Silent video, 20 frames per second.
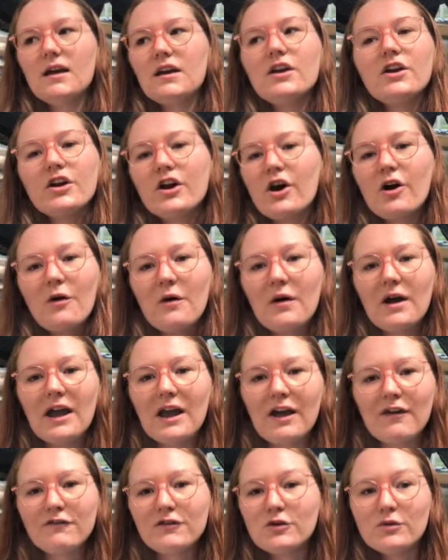
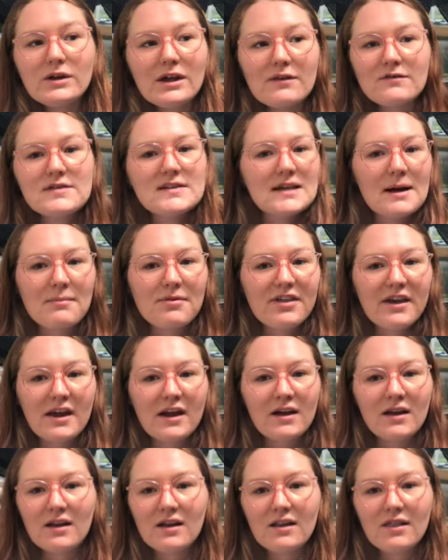If you give
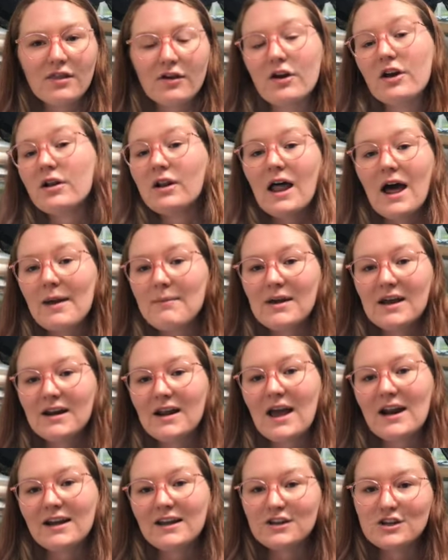something the
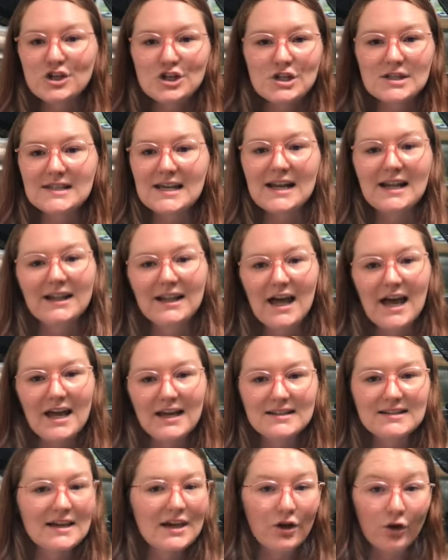climate and conditions that it
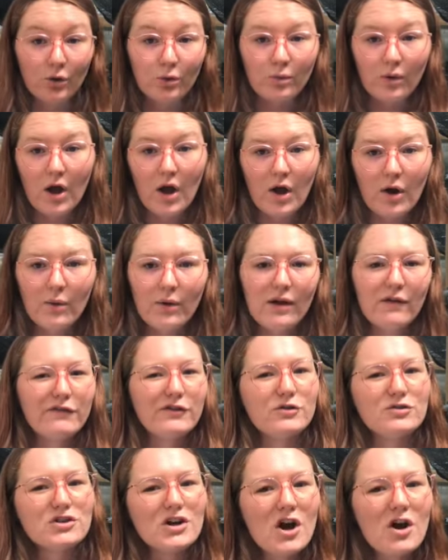likes, it'll grow. If
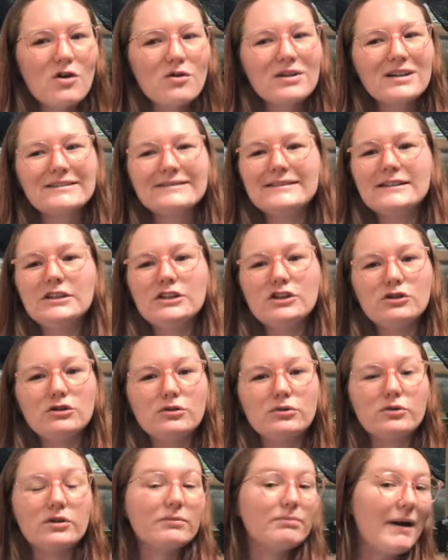you don't,
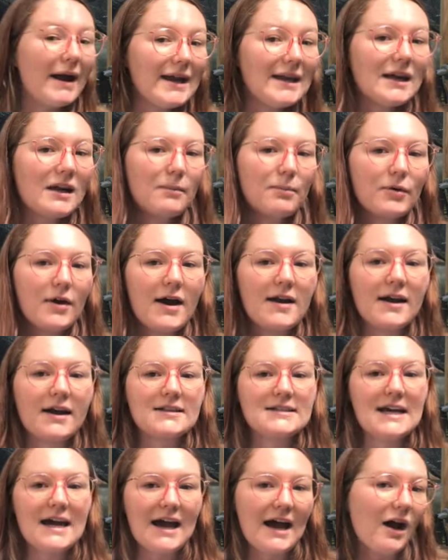you might get a
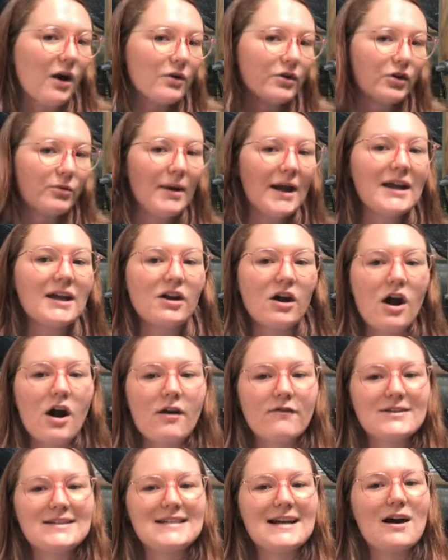product out, you might get a
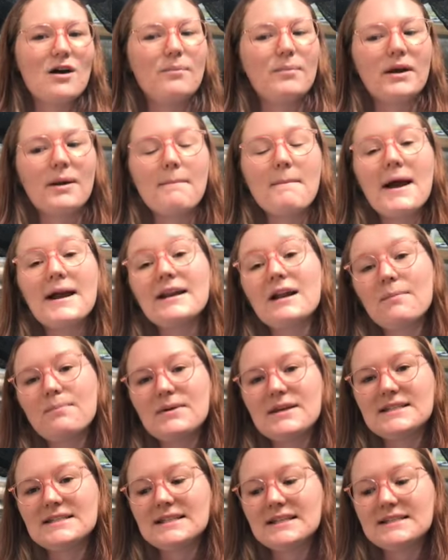harvest out, but it might not
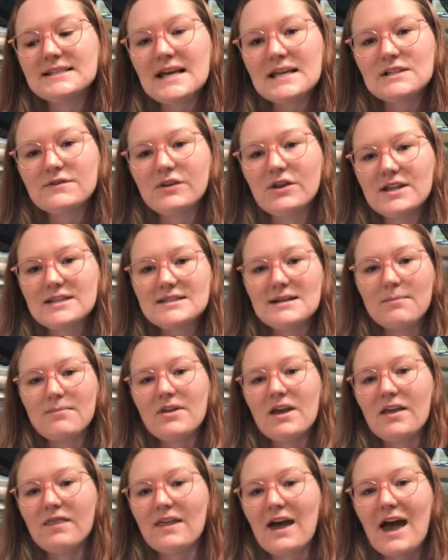be as successful as
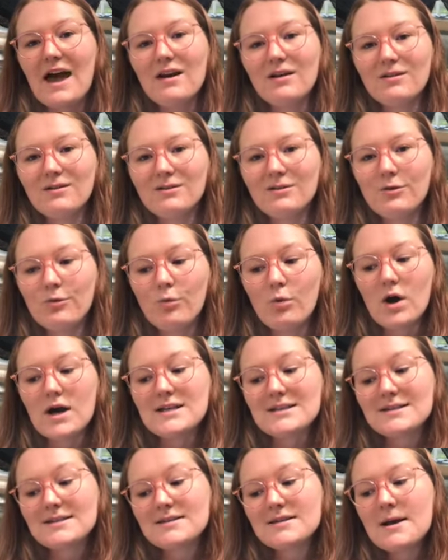something that
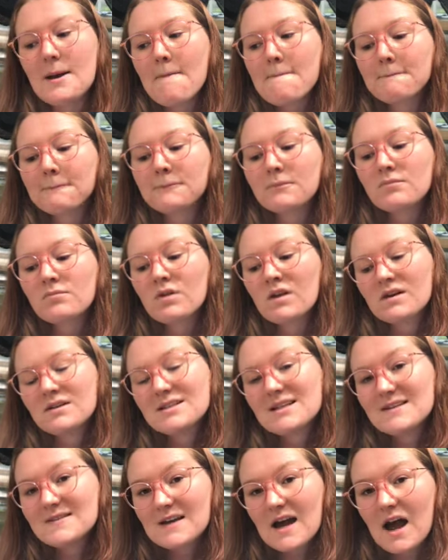was
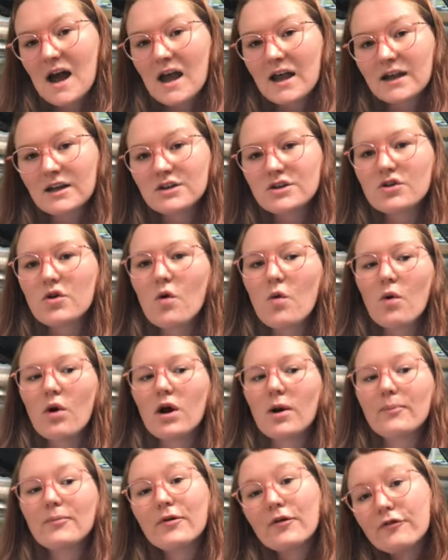designed
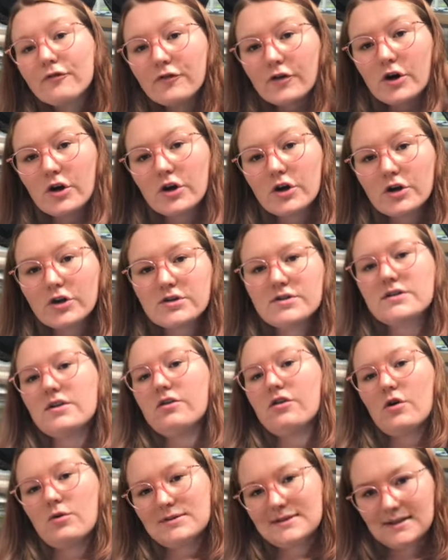or prefers
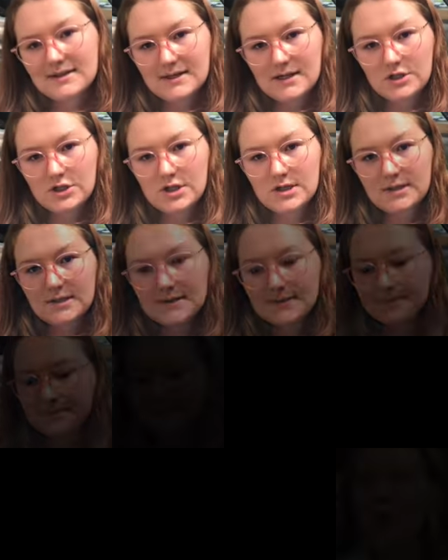those conditions.
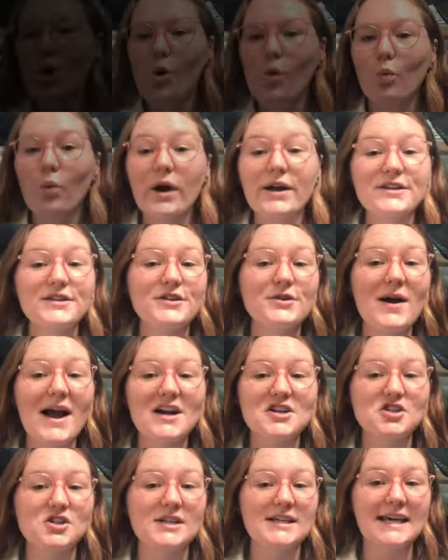Once you
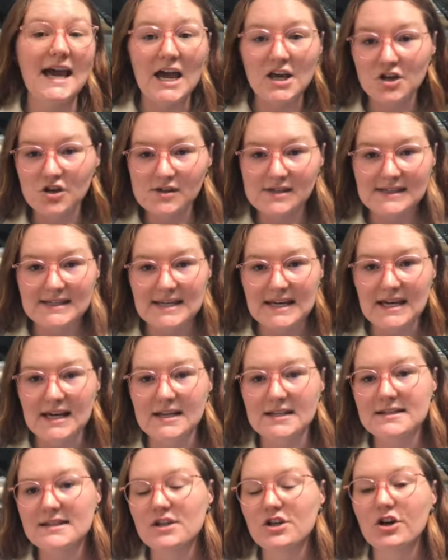actually get your
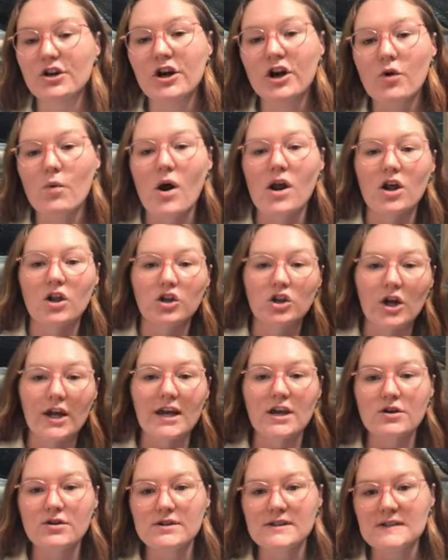seeds, you're going to want to look
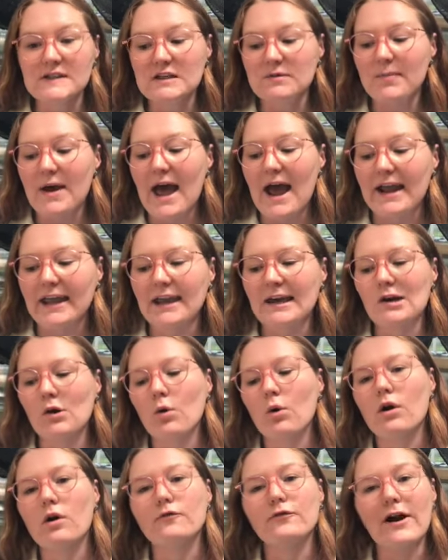at your seed packet
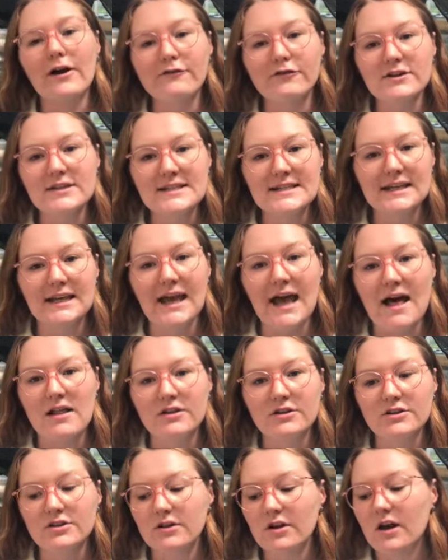or reference the
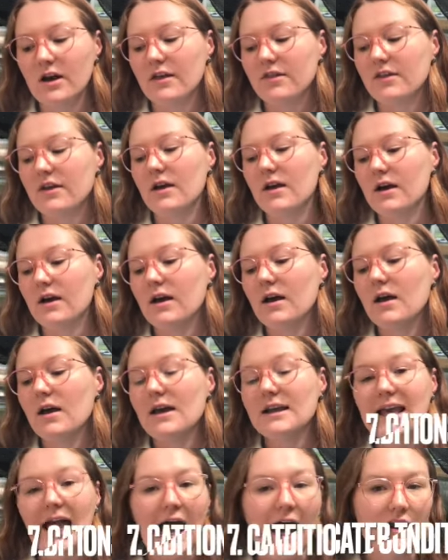
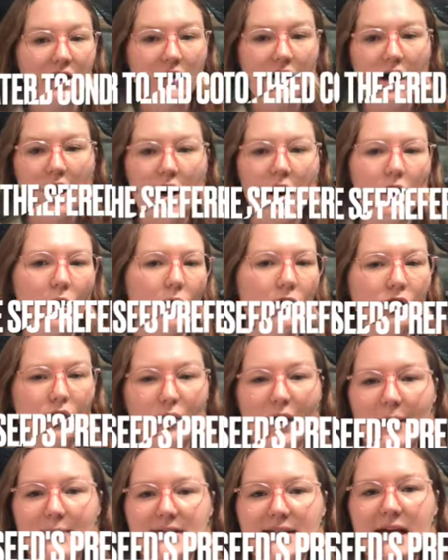catalog or the
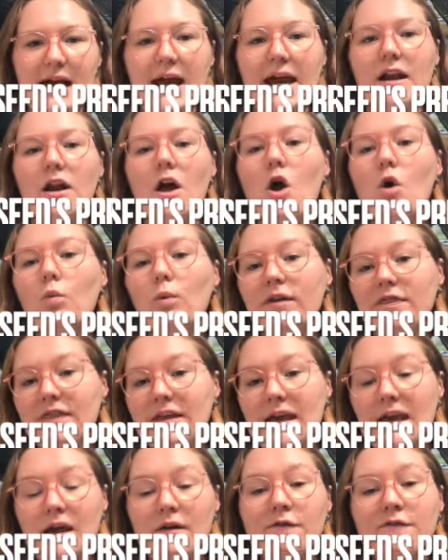website with
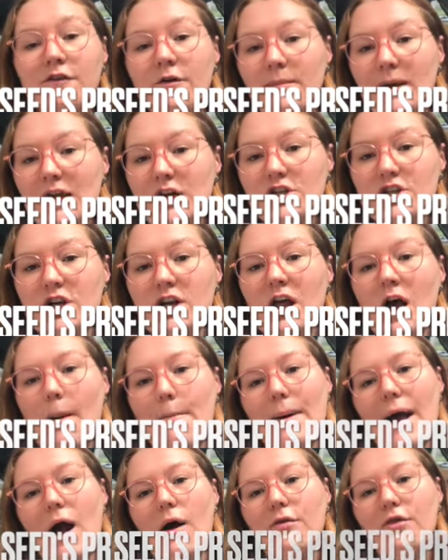the information
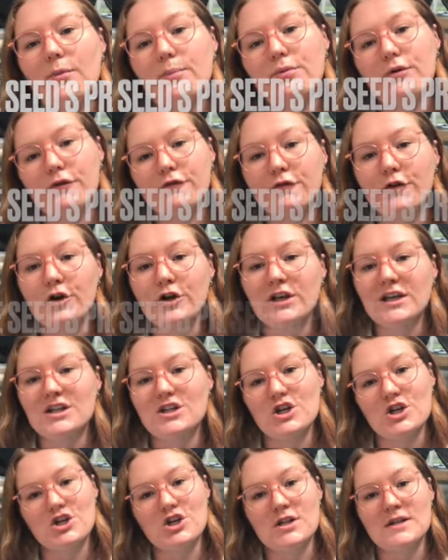about the preferred
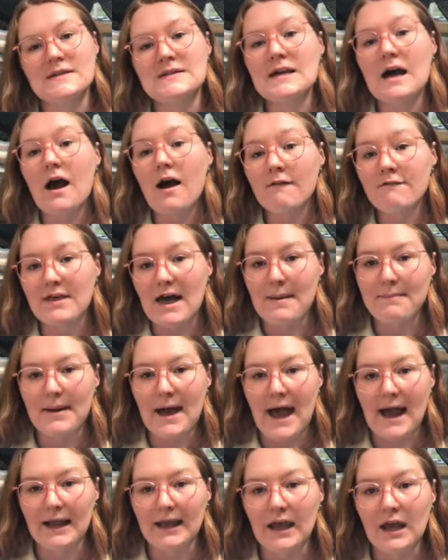conditions of that
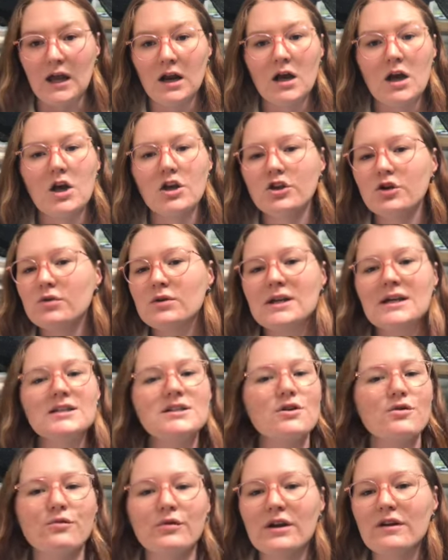packet. You need
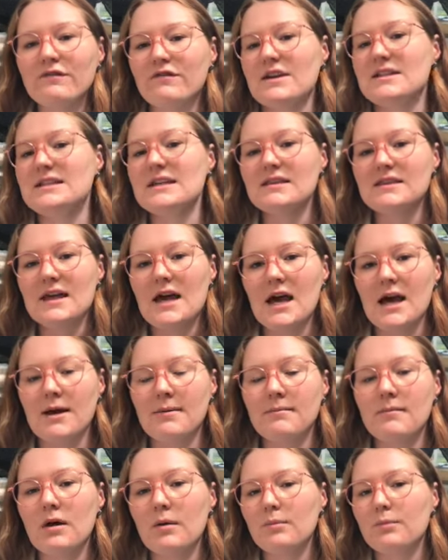to revisit
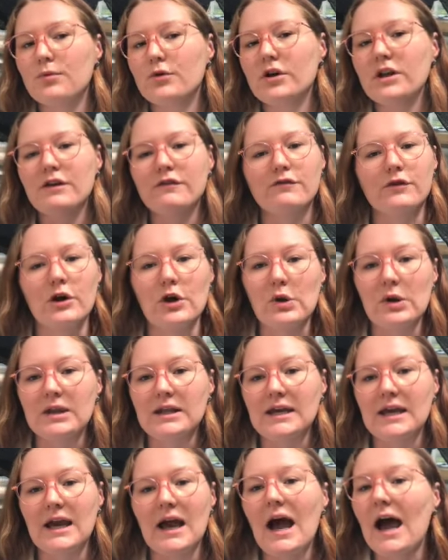them pretty frequently.